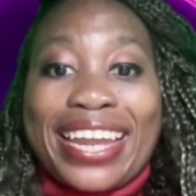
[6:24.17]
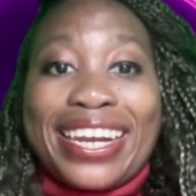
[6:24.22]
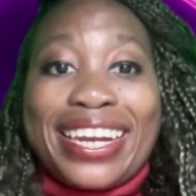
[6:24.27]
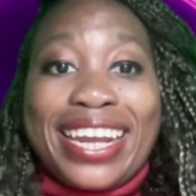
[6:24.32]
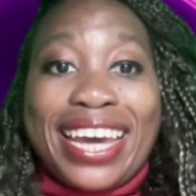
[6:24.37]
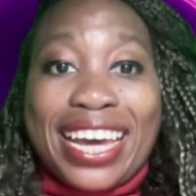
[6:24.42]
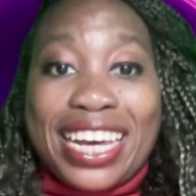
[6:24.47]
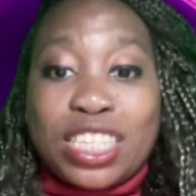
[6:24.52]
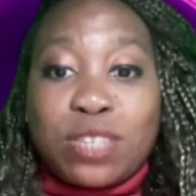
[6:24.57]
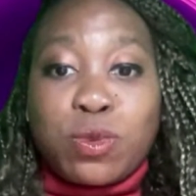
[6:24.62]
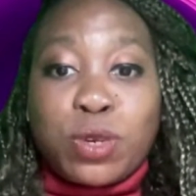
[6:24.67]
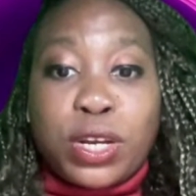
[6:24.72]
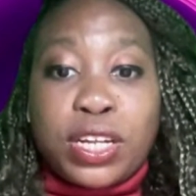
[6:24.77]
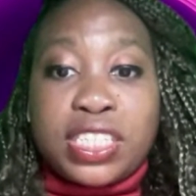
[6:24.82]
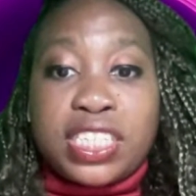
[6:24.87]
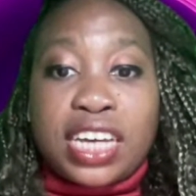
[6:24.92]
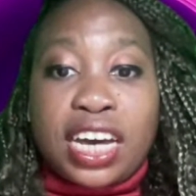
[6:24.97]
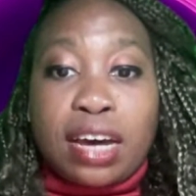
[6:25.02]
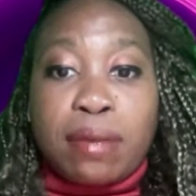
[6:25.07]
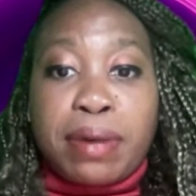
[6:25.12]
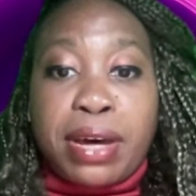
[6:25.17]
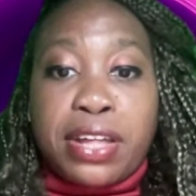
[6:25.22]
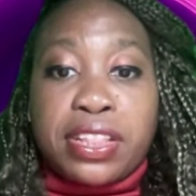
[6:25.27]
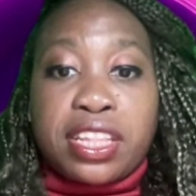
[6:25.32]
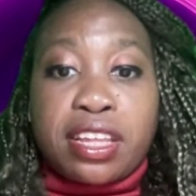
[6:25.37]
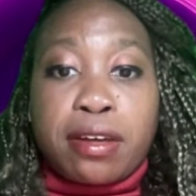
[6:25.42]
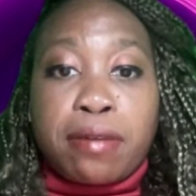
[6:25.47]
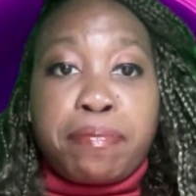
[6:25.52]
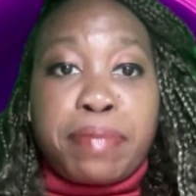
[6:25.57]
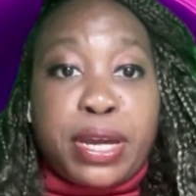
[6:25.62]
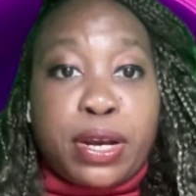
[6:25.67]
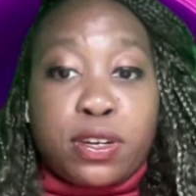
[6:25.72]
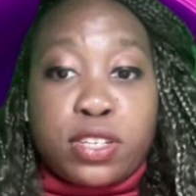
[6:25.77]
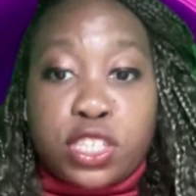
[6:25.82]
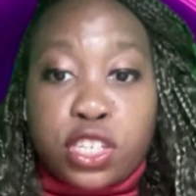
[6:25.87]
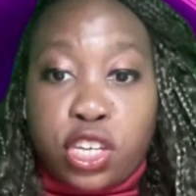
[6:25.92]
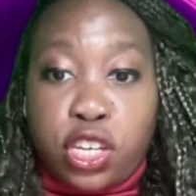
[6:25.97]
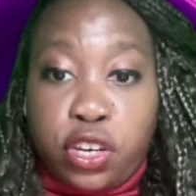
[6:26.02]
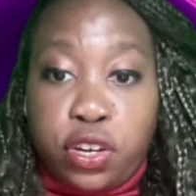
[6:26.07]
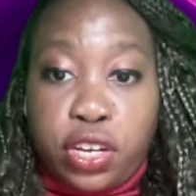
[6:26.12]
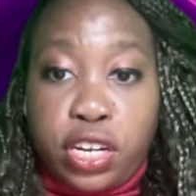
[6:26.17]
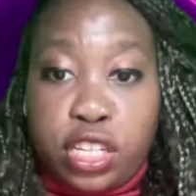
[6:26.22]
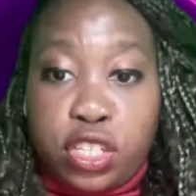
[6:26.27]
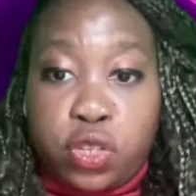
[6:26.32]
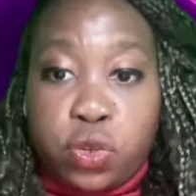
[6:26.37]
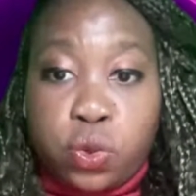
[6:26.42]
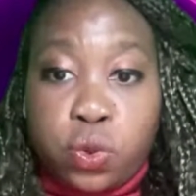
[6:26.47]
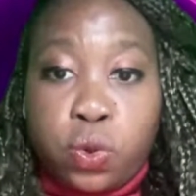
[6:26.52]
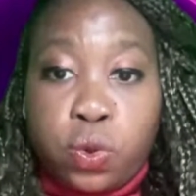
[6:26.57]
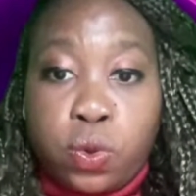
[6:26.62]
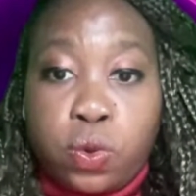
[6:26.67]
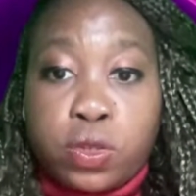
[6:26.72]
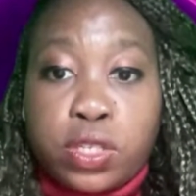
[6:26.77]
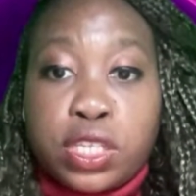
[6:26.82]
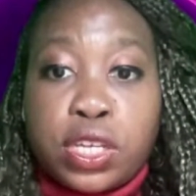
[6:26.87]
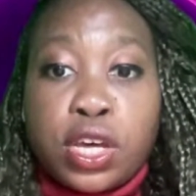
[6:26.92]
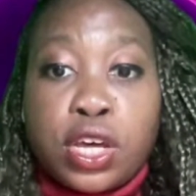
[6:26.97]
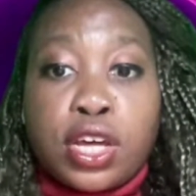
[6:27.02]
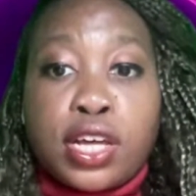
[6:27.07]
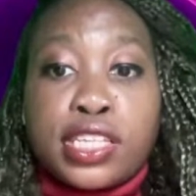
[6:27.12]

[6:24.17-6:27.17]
Next, we're going to talk about the better security tools.